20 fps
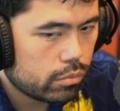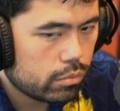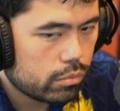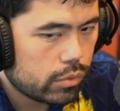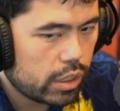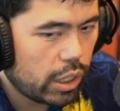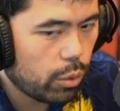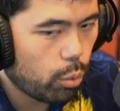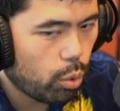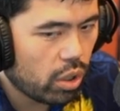
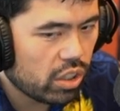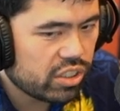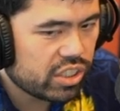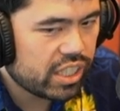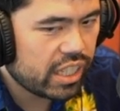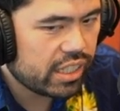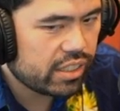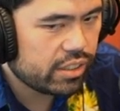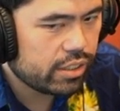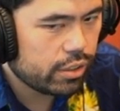It was
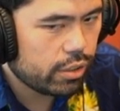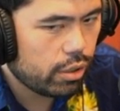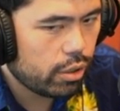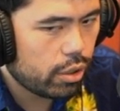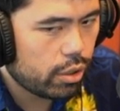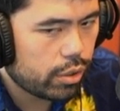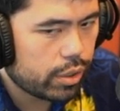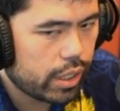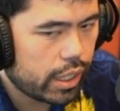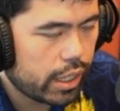10-0?
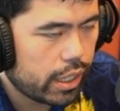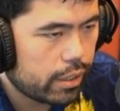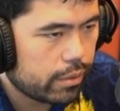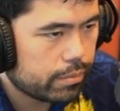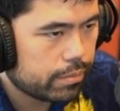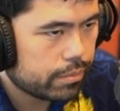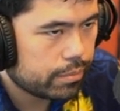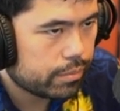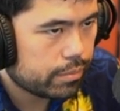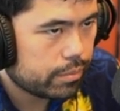Okay.
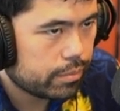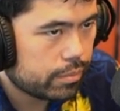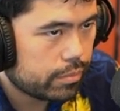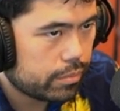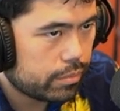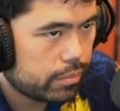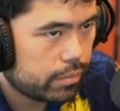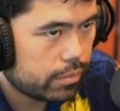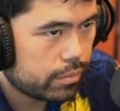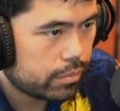
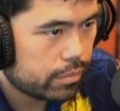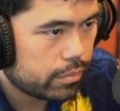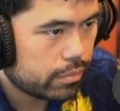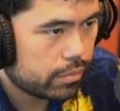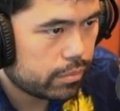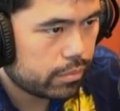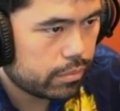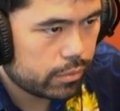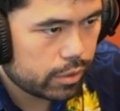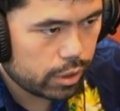
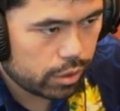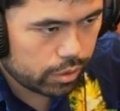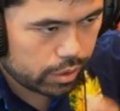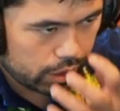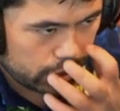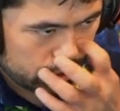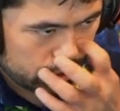Okay.